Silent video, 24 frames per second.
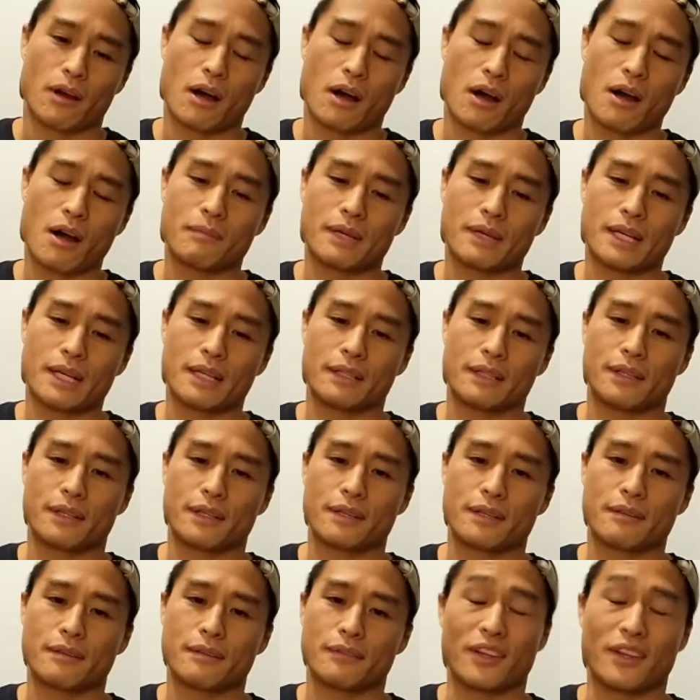Oh man,
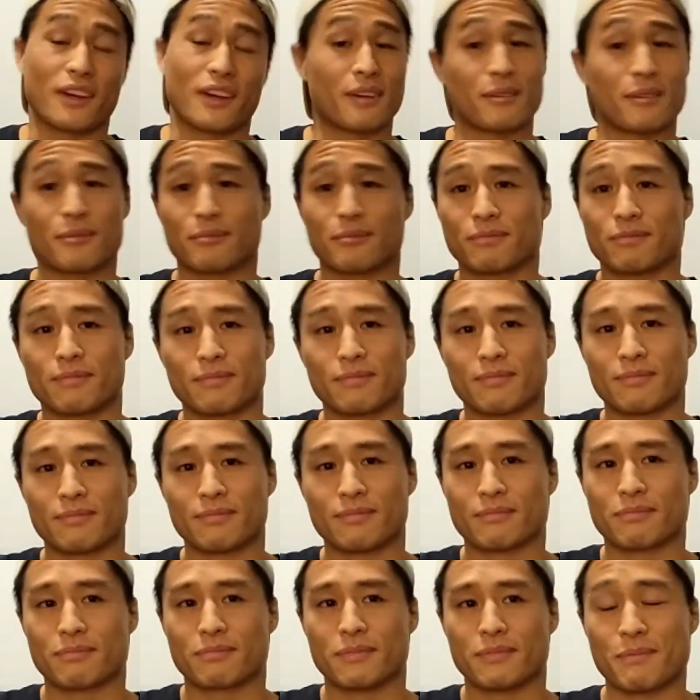they're they're
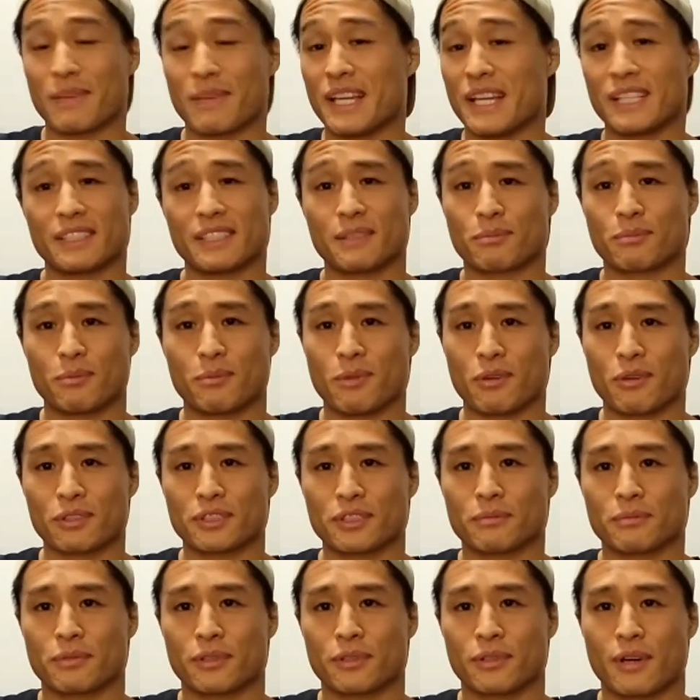amazing
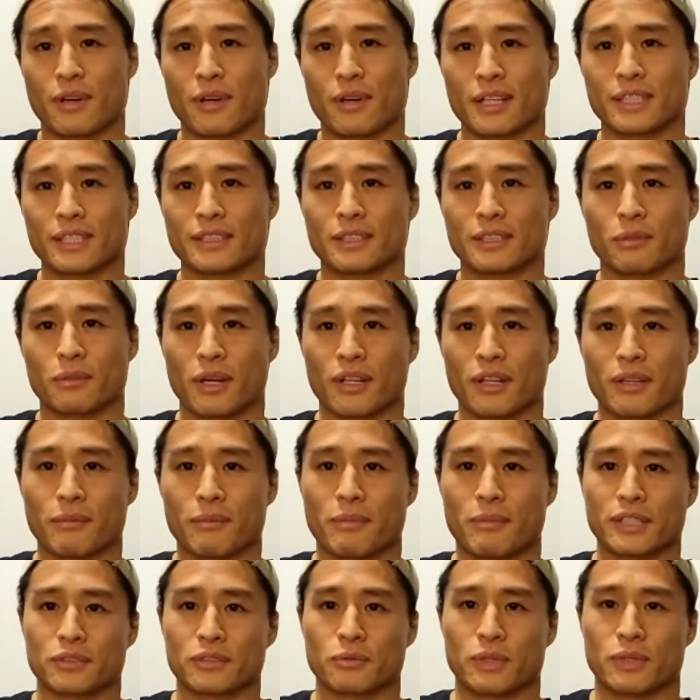promotion, bro. Honestly, one of the
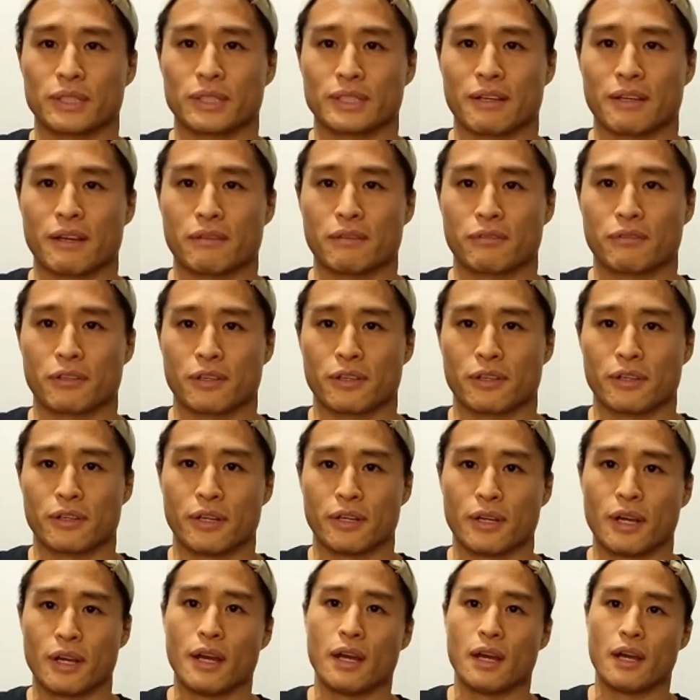best ones I ever
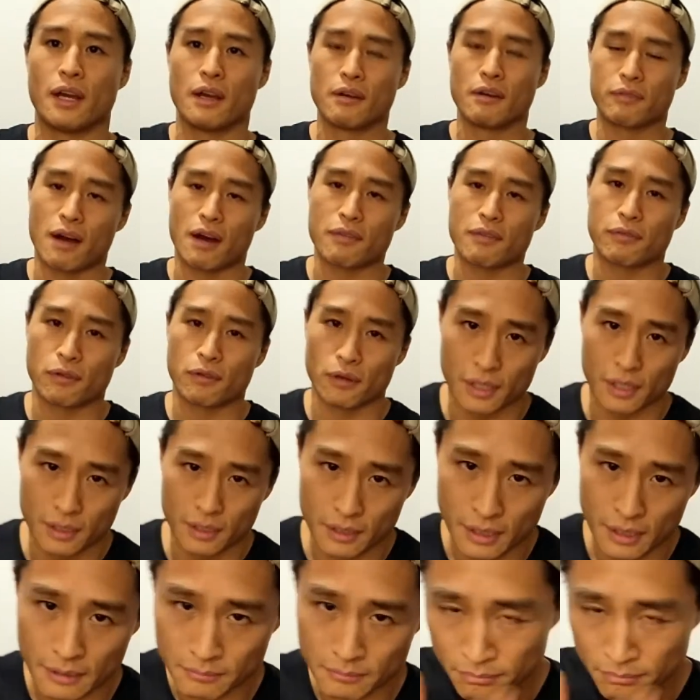fought for.
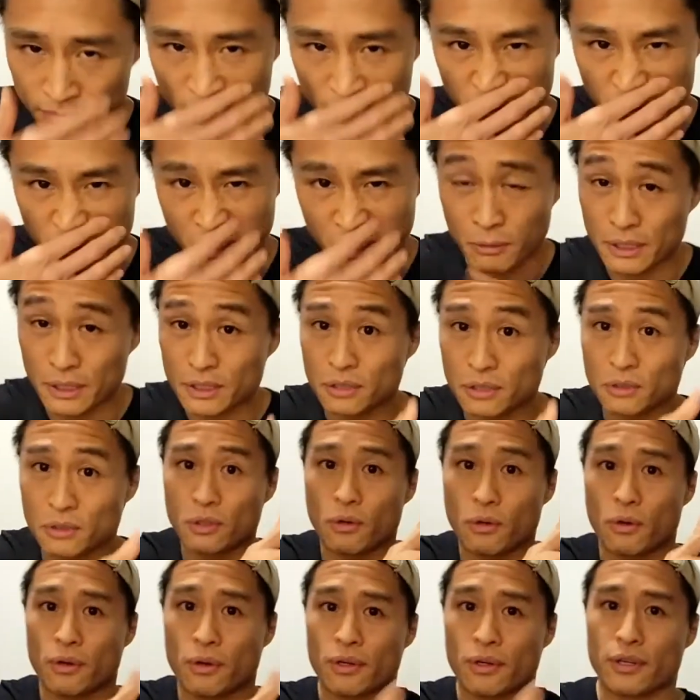When I went to go
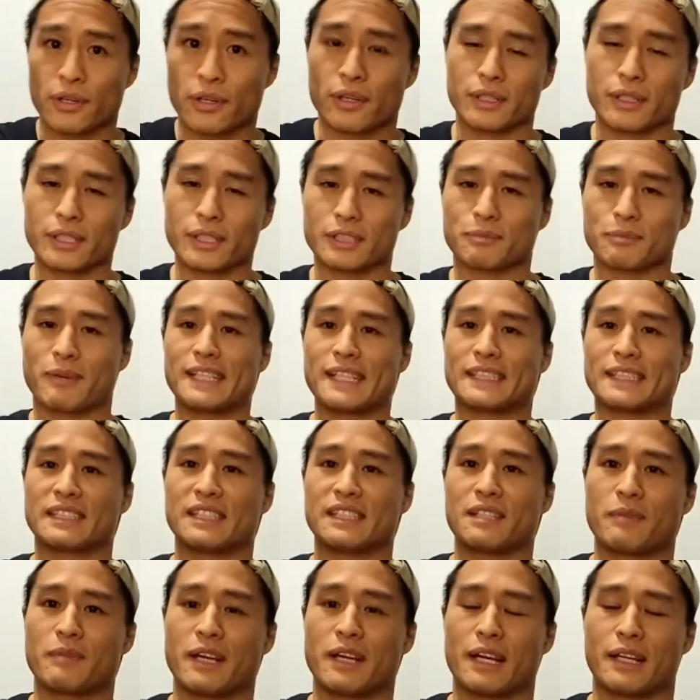corner
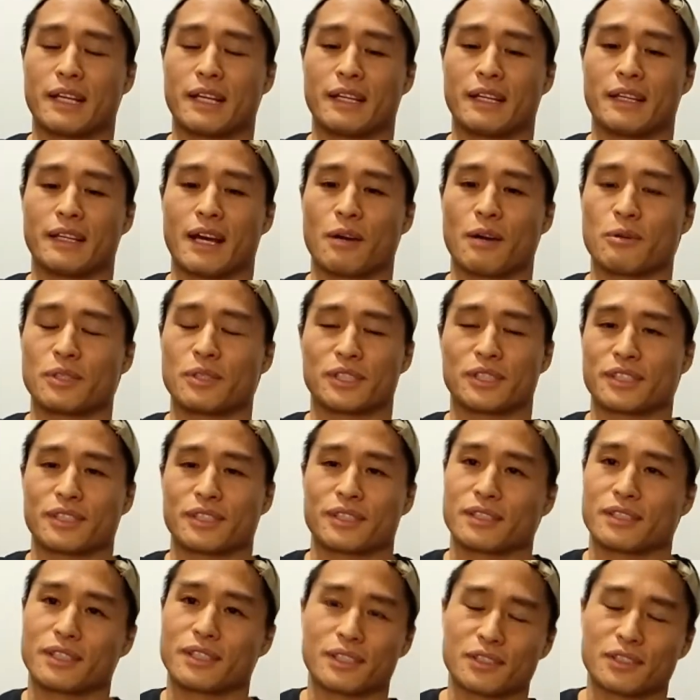Spicely, man, I was
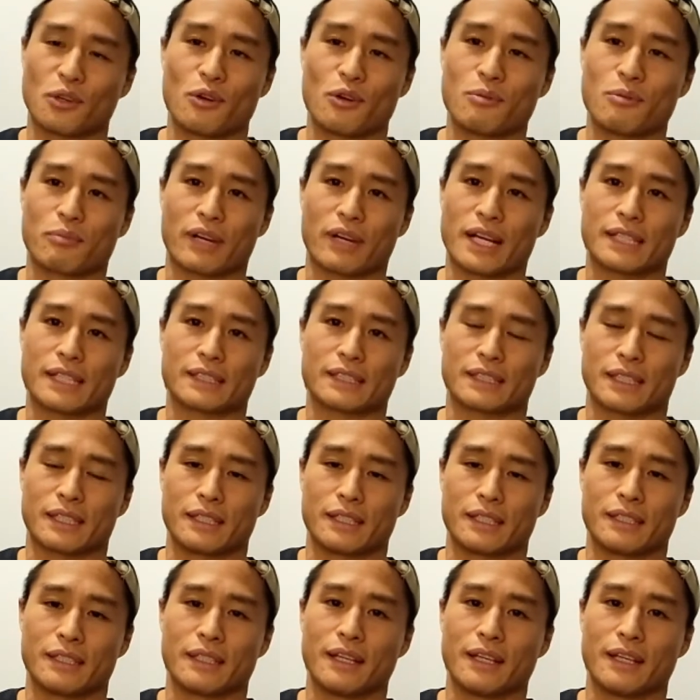just so impressed and